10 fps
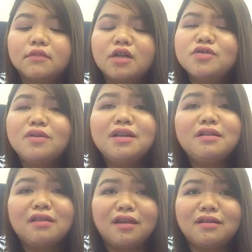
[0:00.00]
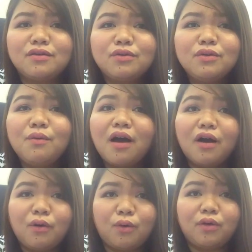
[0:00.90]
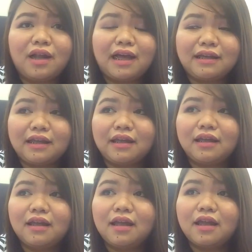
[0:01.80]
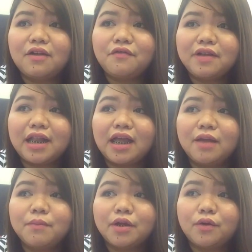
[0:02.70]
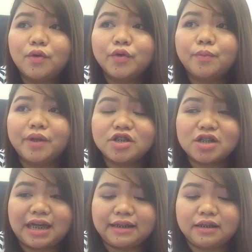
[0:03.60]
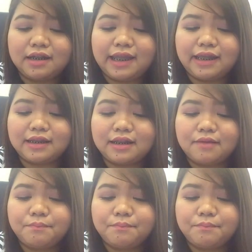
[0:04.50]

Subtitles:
Actually, hindi. Natutuwa ako lagi. Every time I go to my channel and